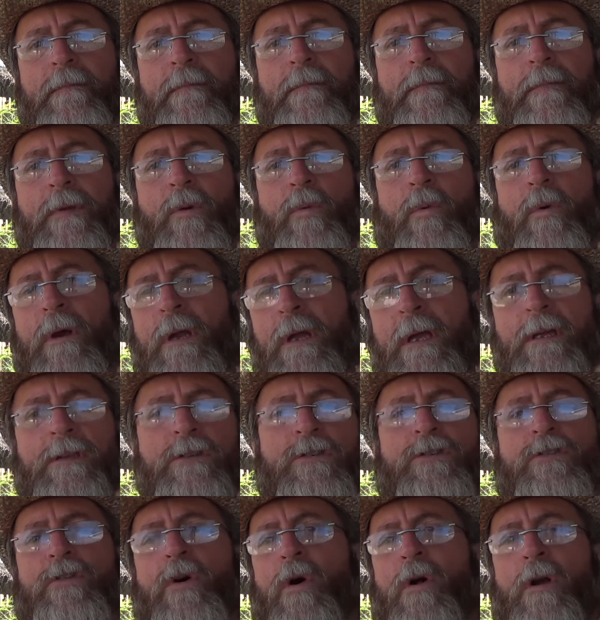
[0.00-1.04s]
you want to get
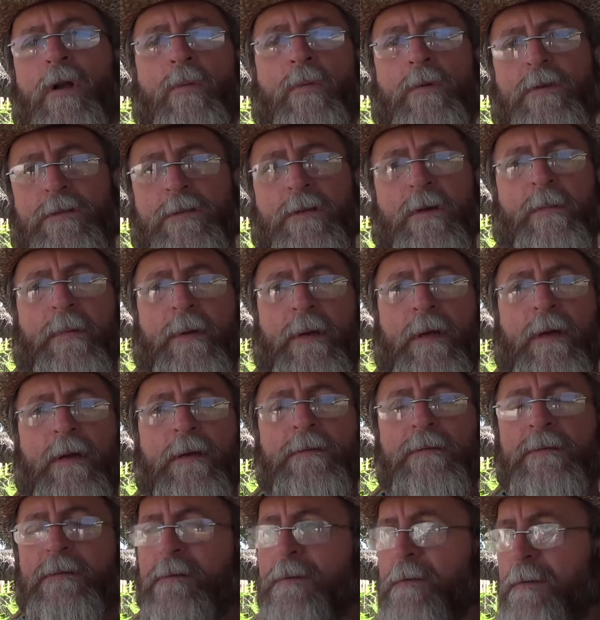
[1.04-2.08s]
started with some of
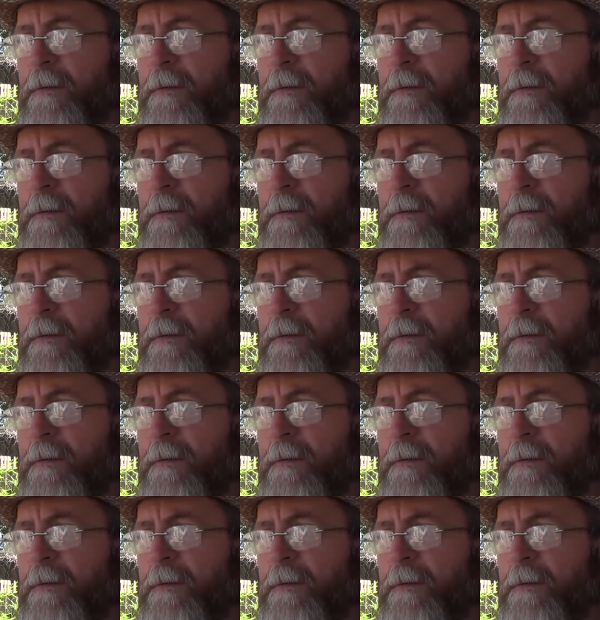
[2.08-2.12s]
this.